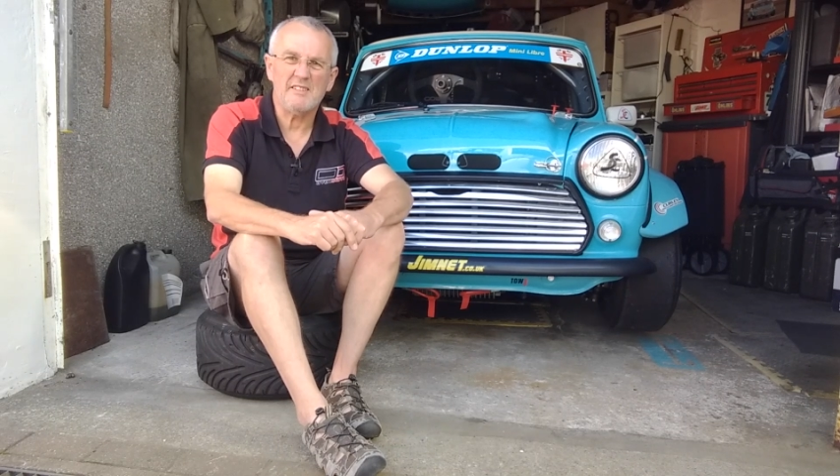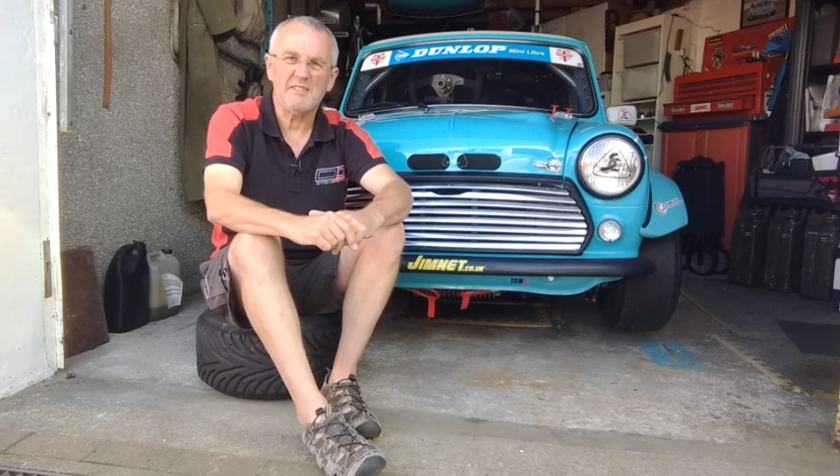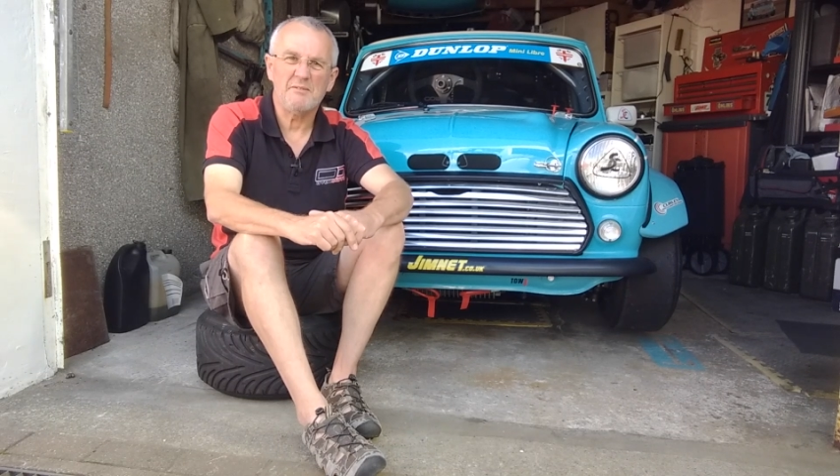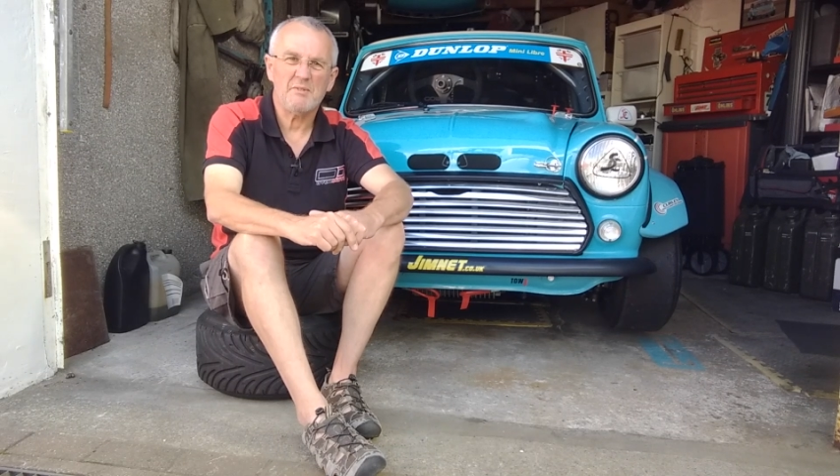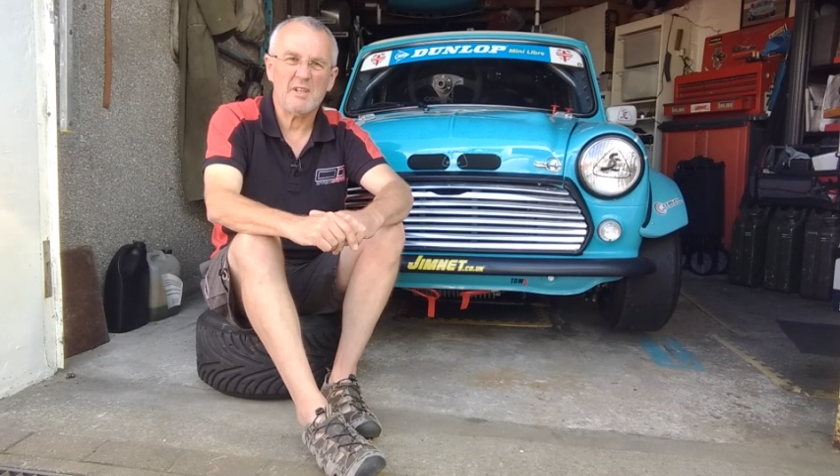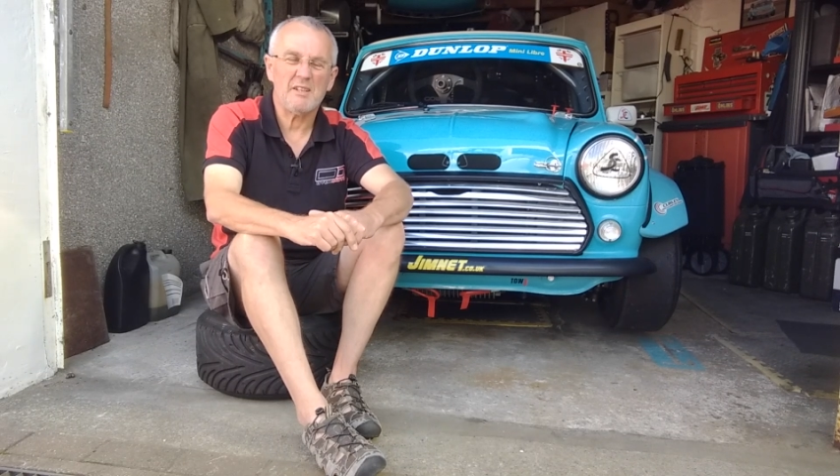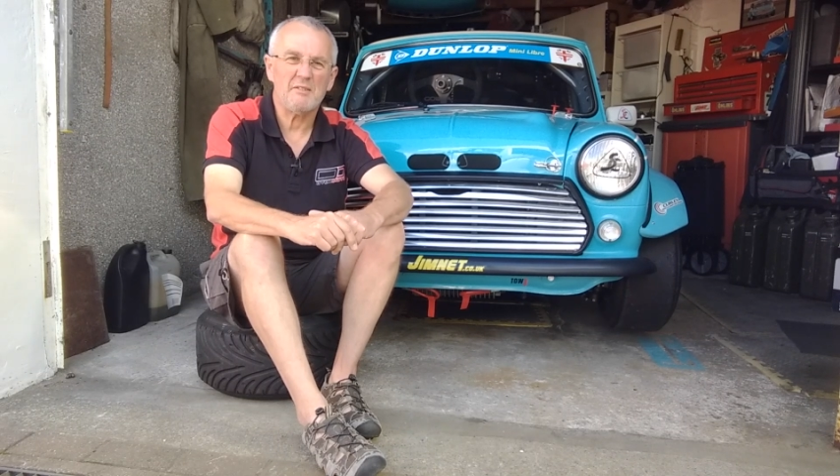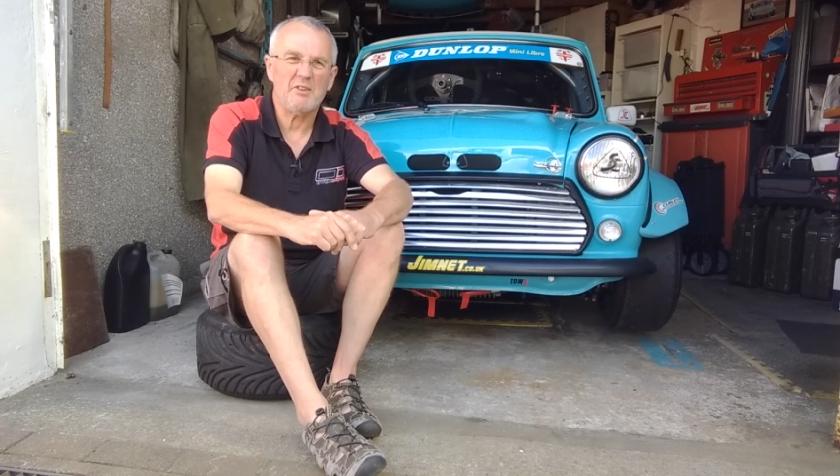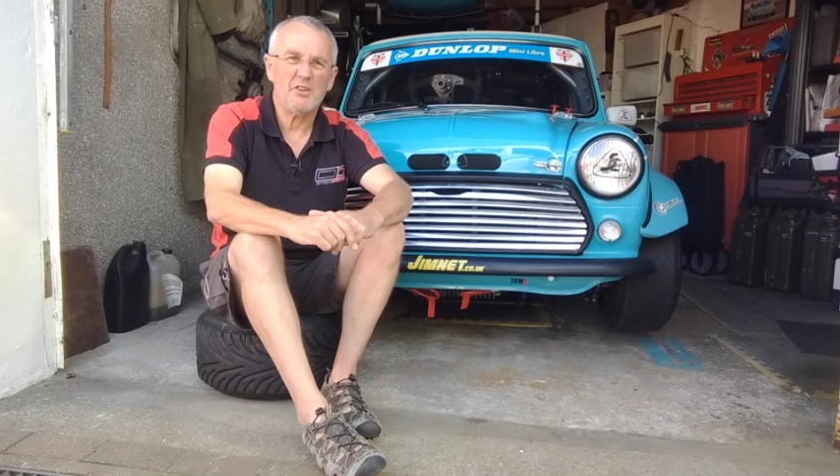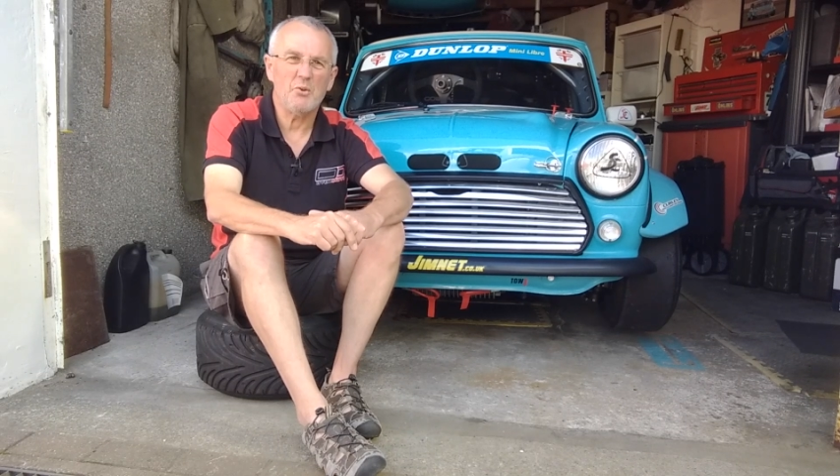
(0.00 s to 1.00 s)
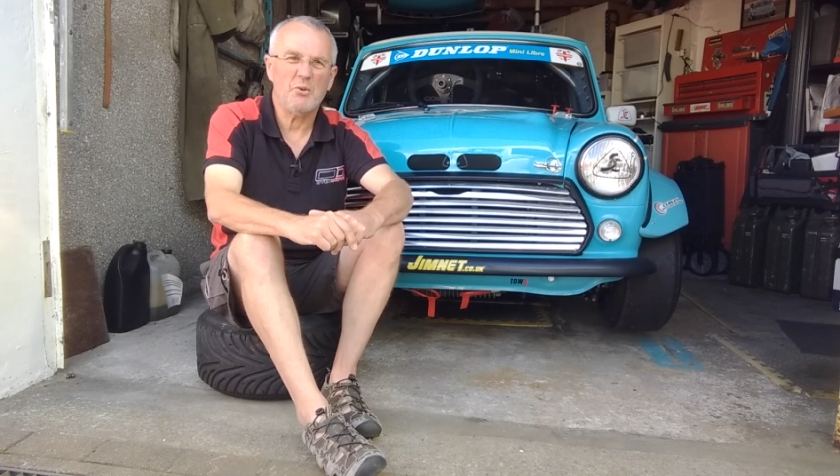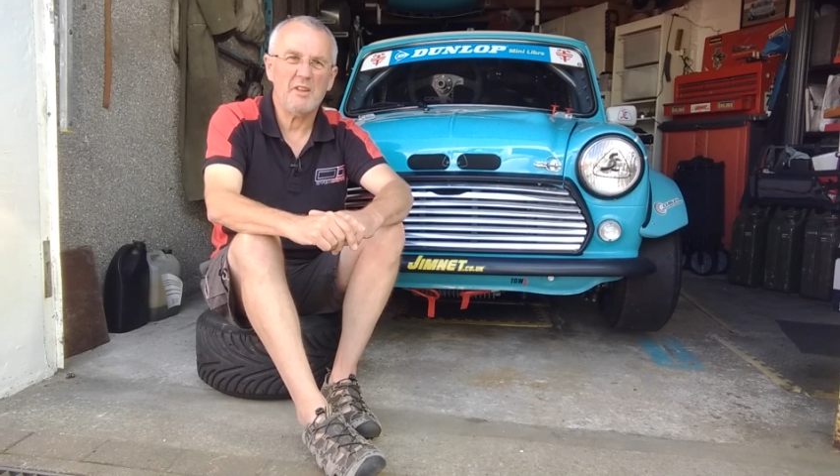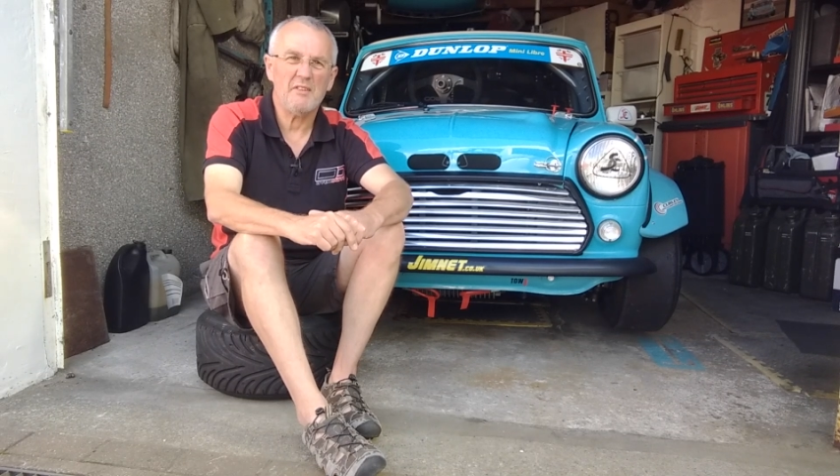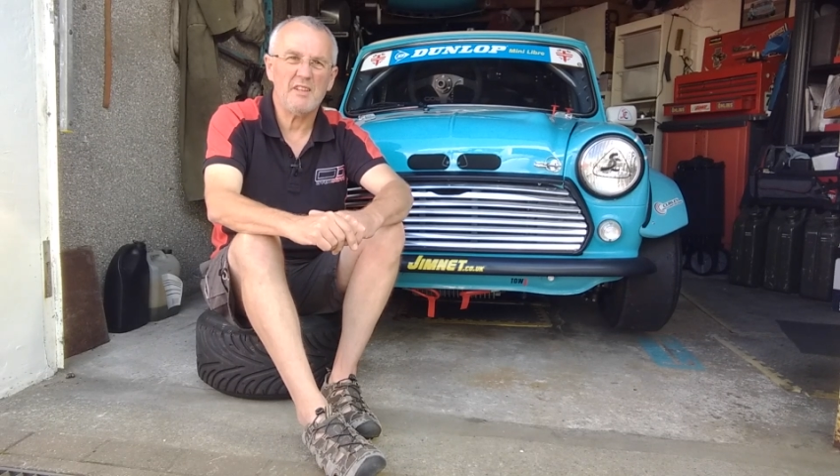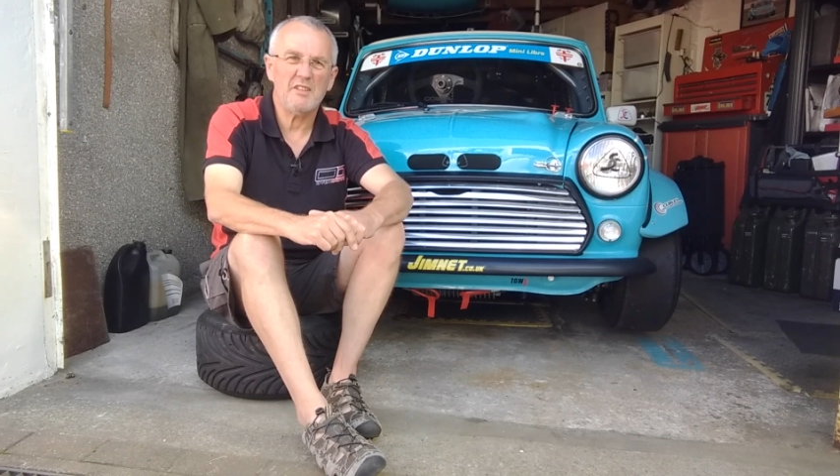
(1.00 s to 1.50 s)
and recording
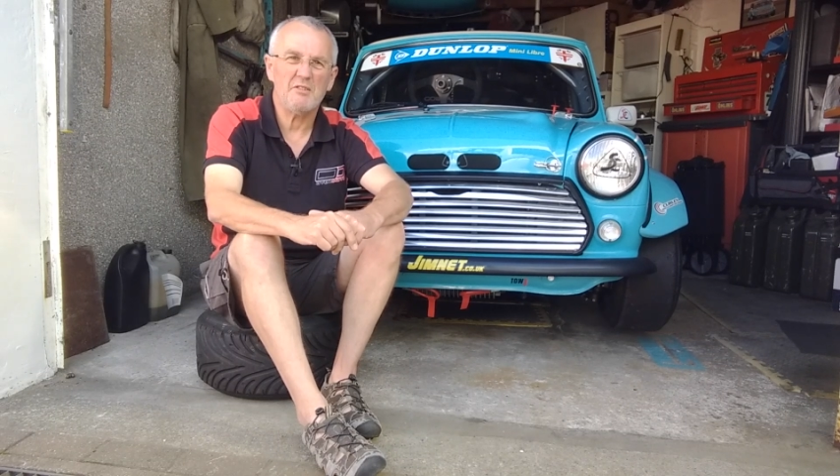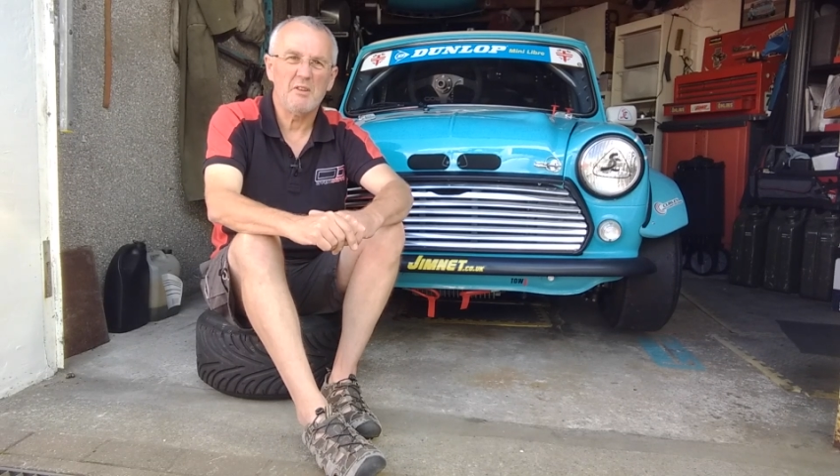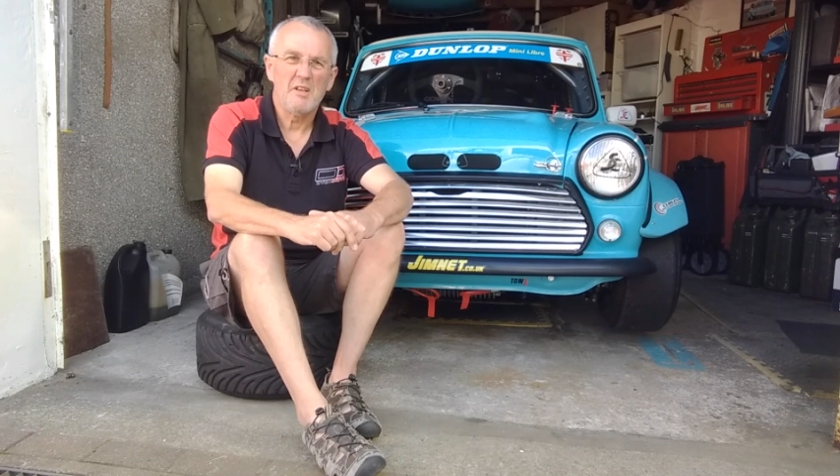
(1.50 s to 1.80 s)
things.